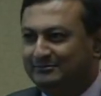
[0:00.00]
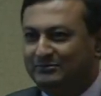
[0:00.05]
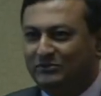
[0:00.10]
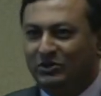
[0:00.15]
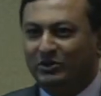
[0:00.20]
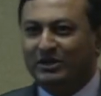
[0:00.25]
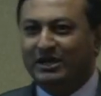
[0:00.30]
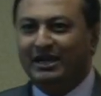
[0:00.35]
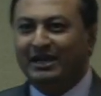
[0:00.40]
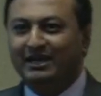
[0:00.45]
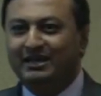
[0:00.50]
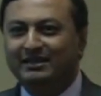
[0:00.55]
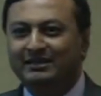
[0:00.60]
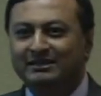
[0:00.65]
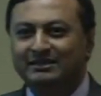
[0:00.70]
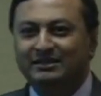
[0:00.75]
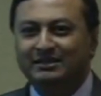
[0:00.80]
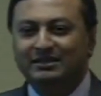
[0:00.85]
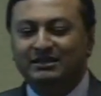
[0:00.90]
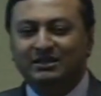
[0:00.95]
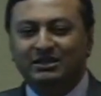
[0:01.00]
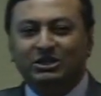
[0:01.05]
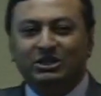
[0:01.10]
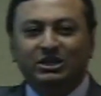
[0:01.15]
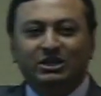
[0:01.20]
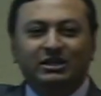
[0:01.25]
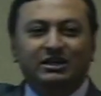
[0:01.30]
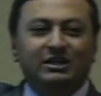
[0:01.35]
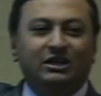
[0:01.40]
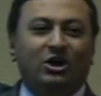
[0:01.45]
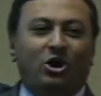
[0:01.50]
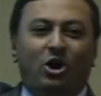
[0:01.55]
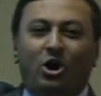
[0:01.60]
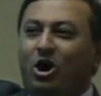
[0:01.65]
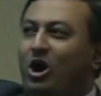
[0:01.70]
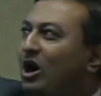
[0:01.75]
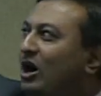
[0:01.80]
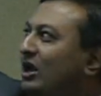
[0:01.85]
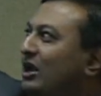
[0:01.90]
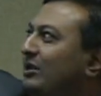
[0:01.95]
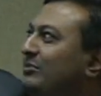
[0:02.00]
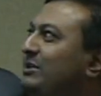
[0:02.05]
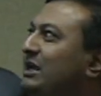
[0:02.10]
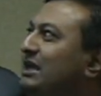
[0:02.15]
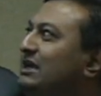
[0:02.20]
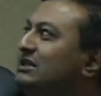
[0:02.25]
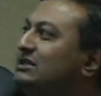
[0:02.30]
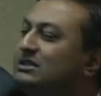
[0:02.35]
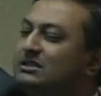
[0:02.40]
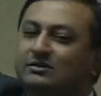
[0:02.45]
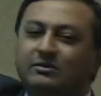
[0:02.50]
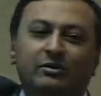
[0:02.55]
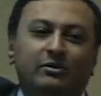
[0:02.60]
Okay? All of these